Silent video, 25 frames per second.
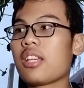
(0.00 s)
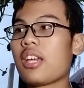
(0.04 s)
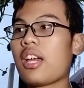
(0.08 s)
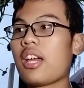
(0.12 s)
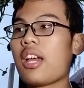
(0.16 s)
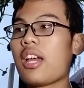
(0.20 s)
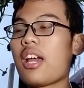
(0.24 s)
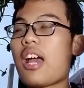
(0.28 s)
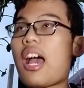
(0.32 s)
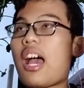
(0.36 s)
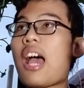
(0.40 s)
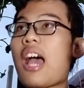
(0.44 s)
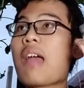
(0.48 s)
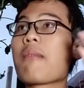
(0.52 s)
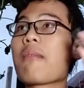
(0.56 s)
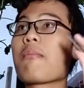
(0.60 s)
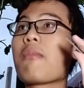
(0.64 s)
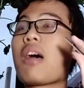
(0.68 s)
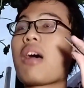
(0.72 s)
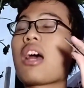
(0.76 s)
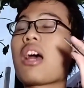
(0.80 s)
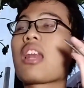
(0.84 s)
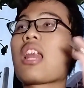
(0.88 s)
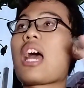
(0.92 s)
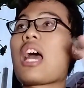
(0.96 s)
Yeah,
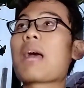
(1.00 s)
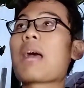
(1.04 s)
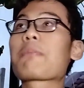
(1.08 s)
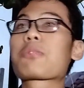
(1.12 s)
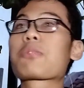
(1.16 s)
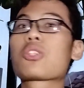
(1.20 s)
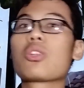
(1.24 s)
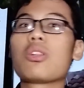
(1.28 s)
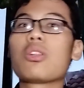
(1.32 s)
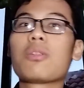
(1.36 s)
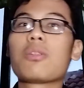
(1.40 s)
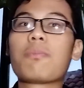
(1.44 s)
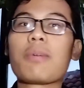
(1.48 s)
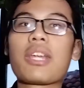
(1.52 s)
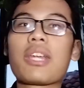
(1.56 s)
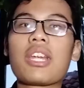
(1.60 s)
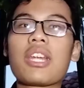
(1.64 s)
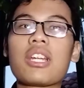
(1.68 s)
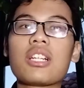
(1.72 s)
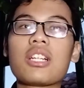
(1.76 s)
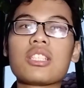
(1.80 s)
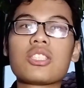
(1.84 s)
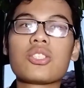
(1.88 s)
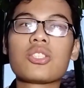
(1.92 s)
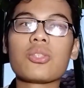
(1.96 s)
I'm an absolute
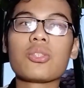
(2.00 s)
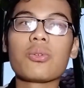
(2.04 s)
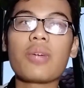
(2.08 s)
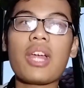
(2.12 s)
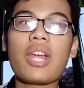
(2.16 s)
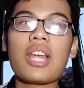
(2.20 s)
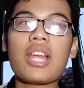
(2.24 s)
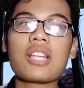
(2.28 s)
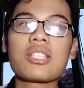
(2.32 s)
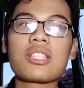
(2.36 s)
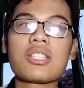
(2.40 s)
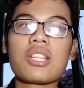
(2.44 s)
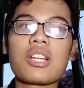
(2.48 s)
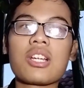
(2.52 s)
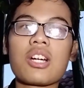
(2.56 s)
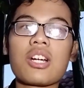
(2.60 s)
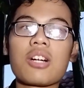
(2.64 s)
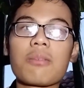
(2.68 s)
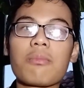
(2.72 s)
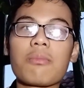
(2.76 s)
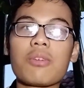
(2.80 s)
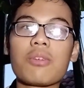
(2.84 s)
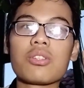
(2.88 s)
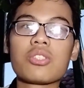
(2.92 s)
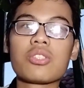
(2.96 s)
beginner to SD
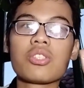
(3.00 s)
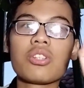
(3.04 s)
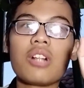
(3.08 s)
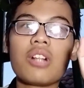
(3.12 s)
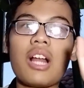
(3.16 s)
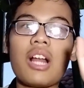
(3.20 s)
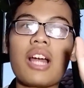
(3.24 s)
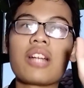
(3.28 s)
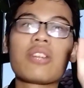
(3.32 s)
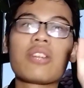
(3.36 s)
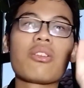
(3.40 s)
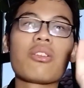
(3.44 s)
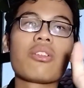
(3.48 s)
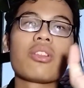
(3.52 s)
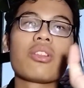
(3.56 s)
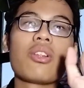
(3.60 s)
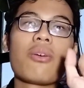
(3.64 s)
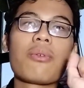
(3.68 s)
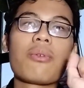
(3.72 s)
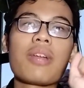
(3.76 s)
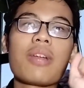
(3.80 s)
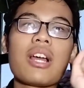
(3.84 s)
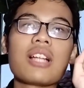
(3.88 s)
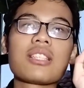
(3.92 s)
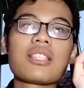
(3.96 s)
card module. I don't
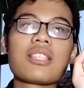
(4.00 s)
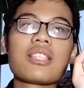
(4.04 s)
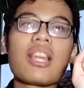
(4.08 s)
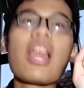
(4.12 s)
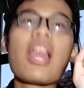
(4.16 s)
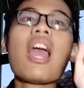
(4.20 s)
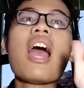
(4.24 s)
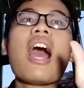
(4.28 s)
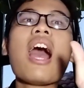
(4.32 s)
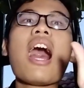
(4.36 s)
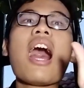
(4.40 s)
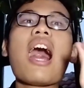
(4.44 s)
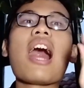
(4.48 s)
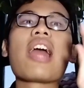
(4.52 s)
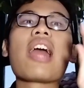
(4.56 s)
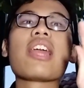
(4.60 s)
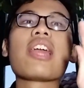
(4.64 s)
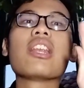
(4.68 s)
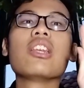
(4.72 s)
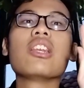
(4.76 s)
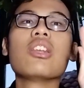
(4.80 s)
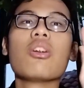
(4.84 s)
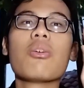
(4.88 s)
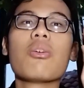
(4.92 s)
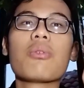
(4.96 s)
know nothing.
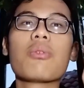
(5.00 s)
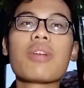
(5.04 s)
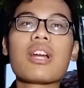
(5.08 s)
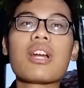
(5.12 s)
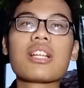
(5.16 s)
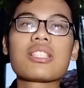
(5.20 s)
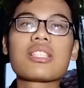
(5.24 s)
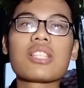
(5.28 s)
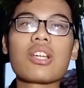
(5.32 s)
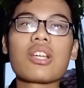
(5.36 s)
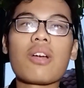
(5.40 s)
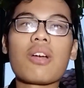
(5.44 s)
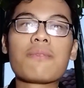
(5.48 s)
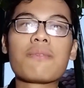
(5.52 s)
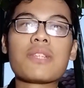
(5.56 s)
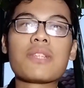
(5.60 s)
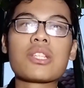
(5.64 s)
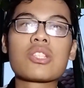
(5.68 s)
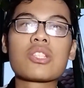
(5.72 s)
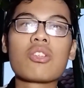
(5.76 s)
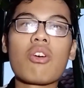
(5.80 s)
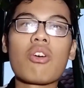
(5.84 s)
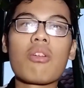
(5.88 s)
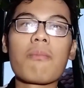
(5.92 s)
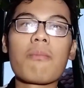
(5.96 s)
I know nothing of
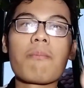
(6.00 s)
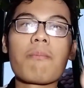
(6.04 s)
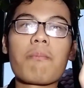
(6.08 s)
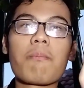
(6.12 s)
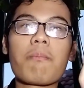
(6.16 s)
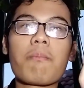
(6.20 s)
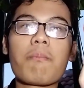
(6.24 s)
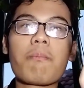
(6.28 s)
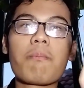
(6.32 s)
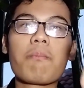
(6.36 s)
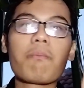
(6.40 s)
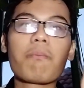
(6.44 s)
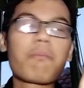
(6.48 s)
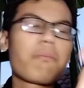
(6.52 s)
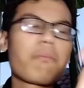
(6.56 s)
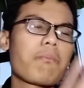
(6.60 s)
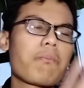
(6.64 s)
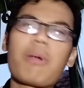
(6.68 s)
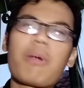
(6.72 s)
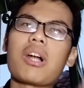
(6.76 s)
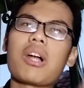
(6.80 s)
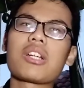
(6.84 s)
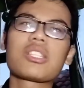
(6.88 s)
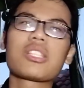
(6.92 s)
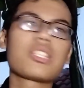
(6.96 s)
just on
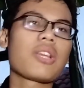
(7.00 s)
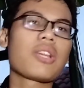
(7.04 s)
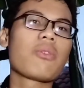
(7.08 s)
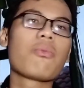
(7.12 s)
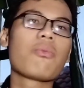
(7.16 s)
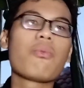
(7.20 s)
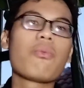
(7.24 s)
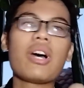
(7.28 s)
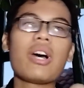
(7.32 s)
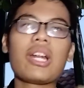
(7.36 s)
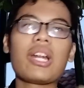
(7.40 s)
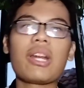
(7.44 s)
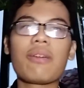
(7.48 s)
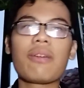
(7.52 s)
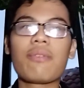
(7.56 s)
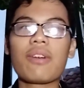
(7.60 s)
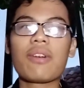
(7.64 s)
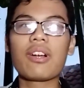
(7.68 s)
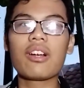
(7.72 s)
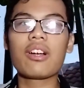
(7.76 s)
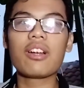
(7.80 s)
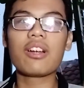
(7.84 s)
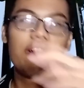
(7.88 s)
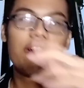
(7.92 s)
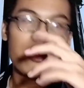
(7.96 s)
parsing
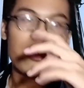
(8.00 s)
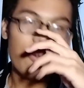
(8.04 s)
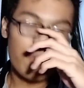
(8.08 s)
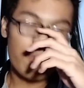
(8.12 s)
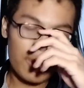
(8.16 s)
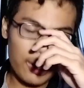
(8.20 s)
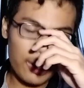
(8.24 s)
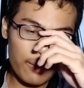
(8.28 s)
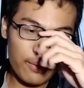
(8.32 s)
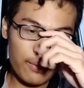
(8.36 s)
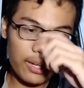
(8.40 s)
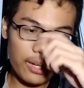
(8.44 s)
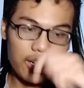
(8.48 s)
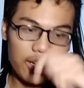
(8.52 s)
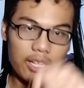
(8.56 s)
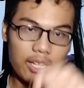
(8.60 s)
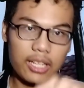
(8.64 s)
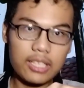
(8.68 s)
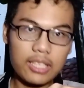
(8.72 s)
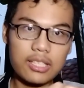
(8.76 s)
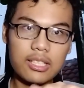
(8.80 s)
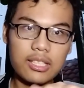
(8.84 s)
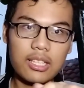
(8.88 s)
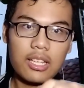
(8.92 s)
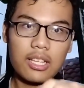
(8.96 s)
whatever it
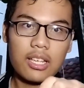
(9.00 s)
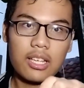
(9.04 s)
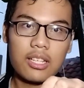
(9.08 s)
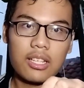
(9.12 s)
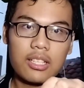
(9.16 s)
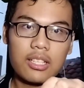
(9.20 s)
is.